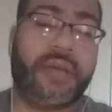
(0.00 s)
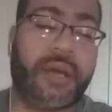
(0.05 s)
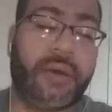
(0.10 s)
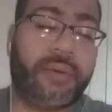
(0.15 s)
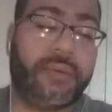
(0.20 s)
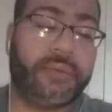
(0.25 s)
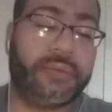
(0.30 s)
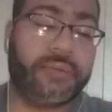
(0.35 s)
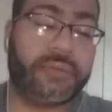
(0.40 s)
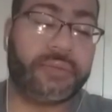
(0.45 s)
That
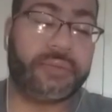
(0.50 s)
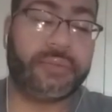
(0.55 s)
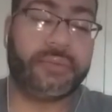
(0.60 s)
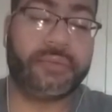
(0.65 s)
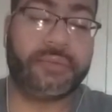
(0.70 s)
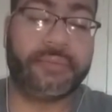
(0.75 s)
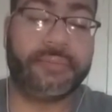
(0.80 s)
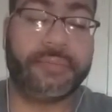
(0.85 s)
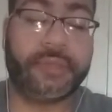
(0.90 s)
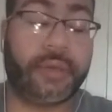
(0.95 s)

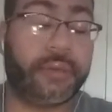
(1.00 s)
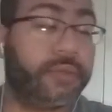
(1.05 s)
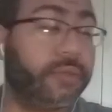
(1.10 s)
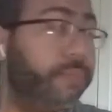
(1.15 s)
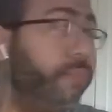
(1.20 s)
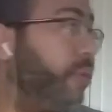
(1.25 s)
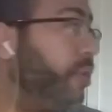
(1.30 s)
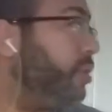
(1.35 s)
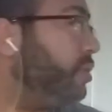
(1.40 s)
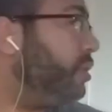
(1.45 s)
was a
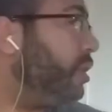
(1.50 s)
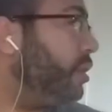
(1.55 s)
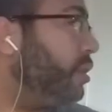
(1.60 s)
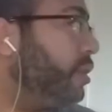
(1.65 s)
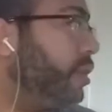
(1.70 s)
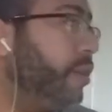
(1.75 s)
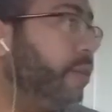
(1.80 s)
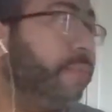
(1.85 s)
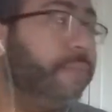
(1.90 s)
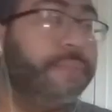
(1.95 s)
pretty tight
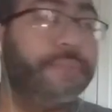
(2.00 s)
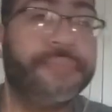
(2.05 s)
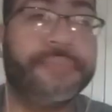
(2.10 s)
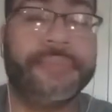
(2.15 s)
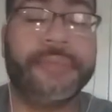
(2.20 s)
game.